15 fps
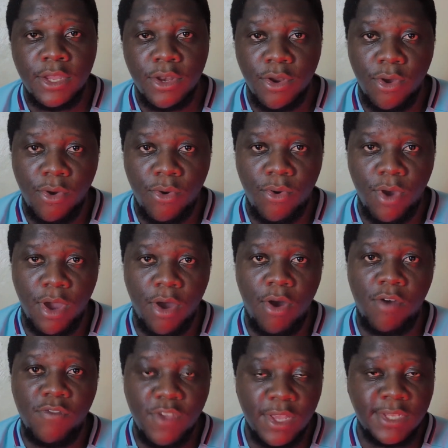who are
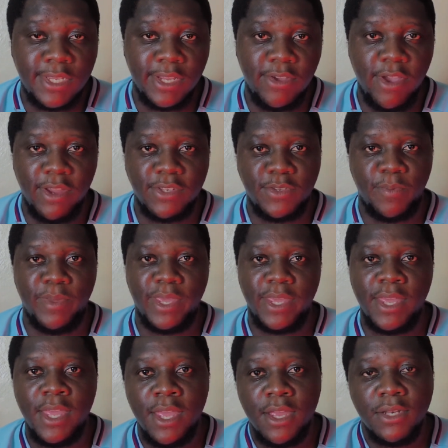obviously going to
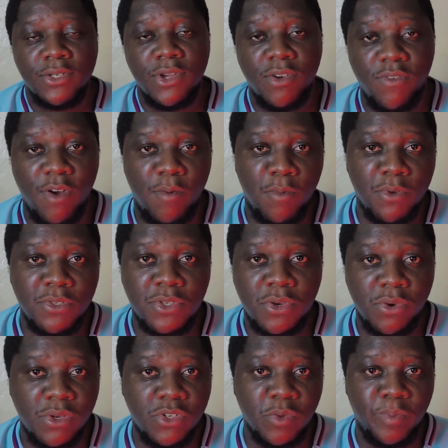be two of our
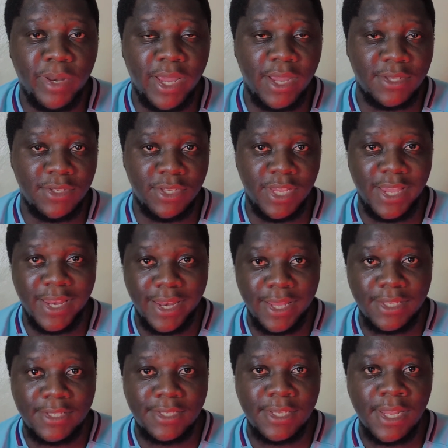most crucial players in
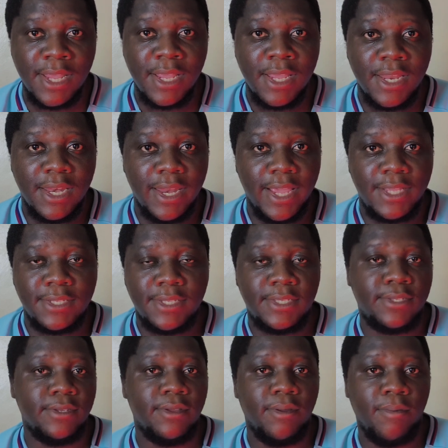this
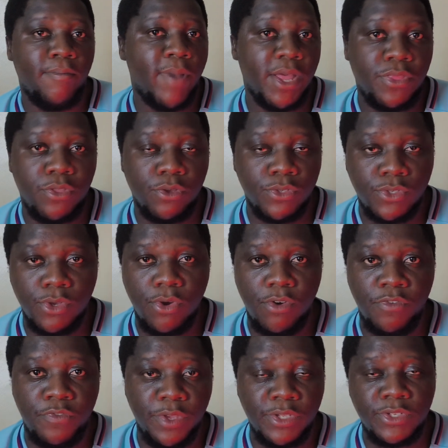next month or
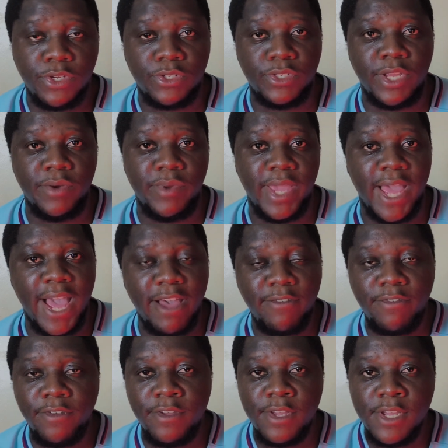so of fixtures that we
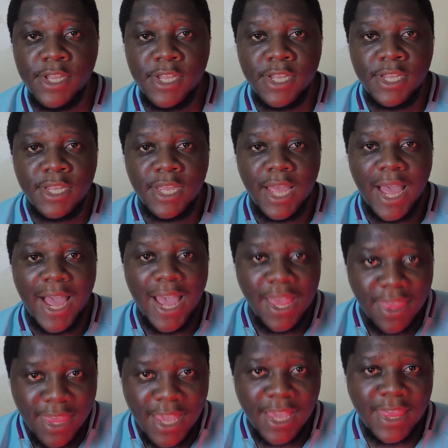have, I
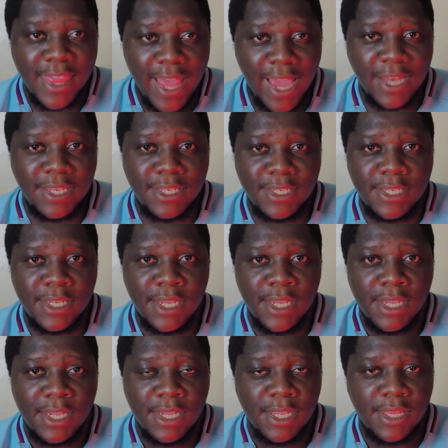think that
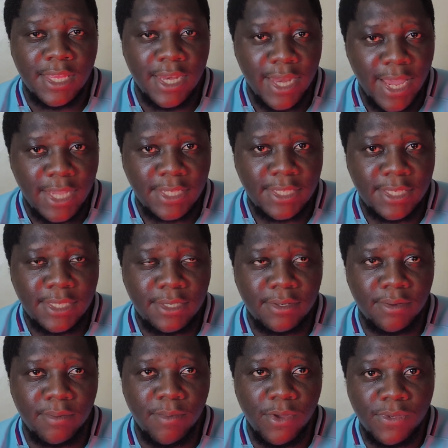the
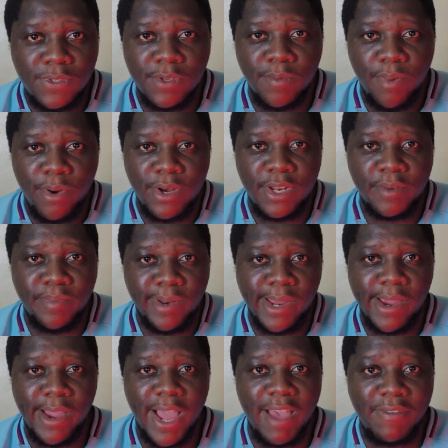next most important
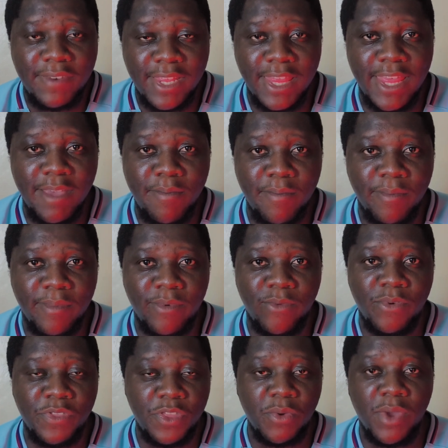player after them,
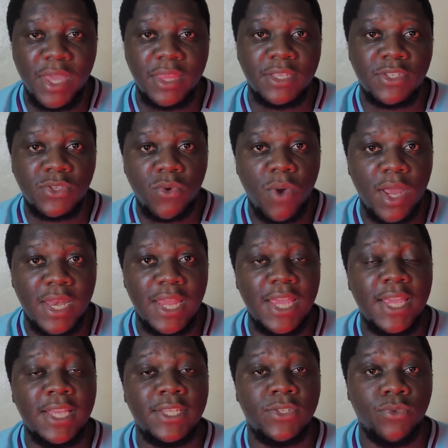with the way the squad
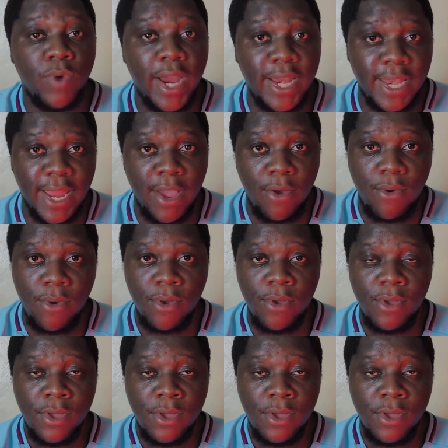is right now,